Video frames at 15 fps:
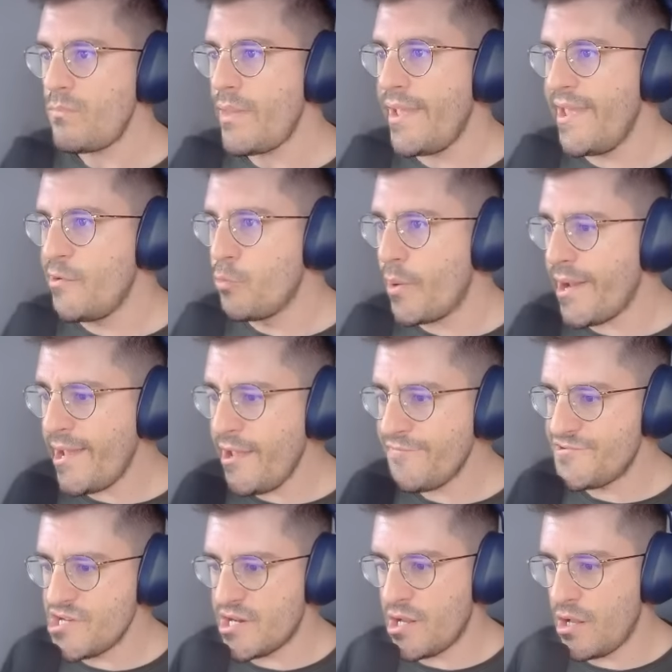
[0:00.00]
And what I
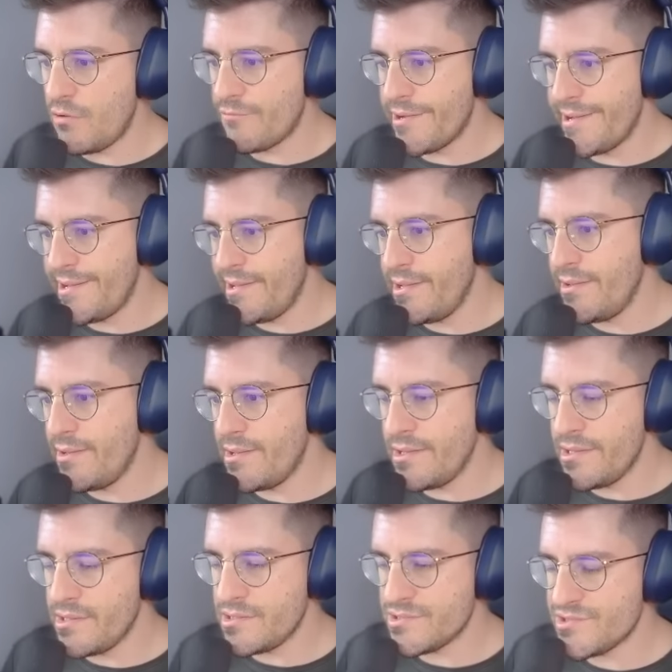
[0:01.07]
have done already
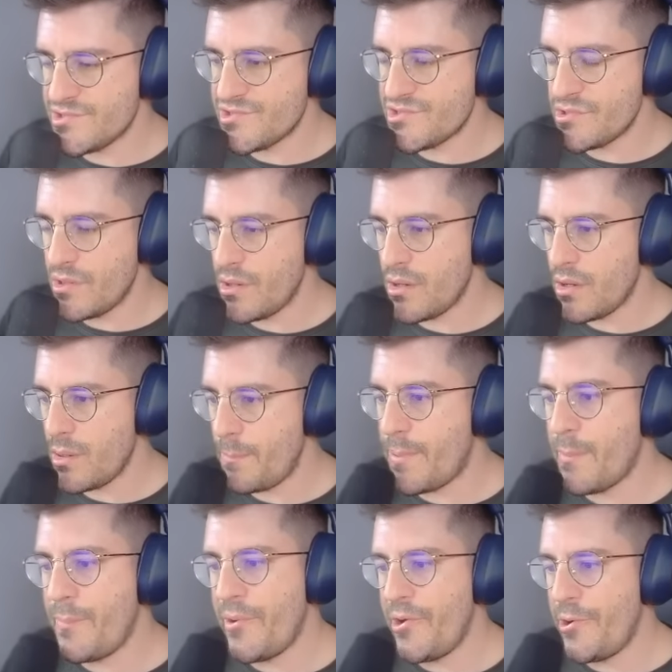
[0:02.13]
is
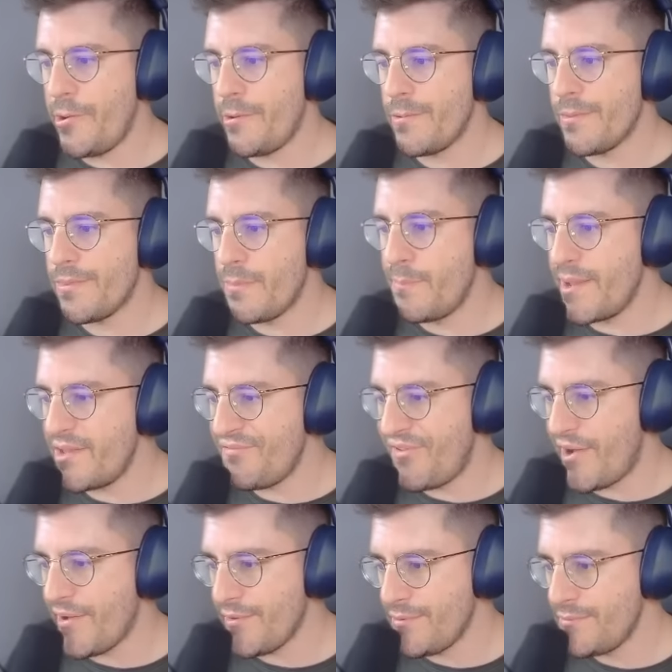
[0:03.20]
prepare the
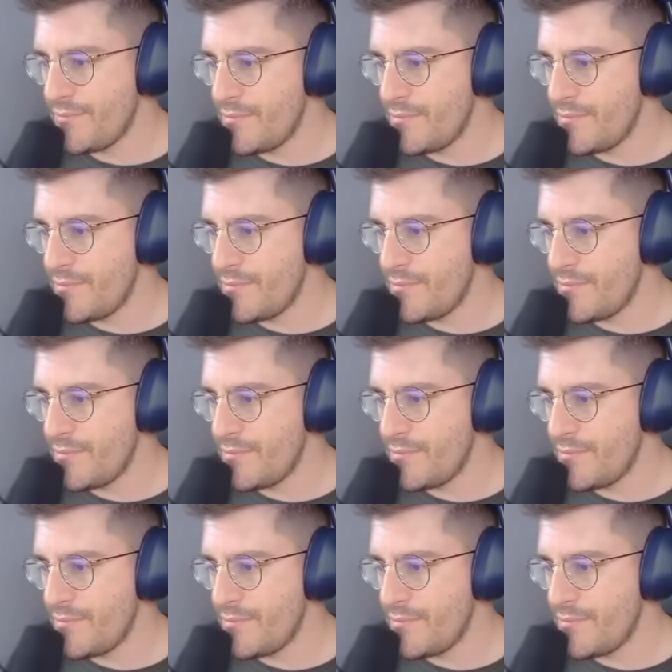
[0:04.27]
makefile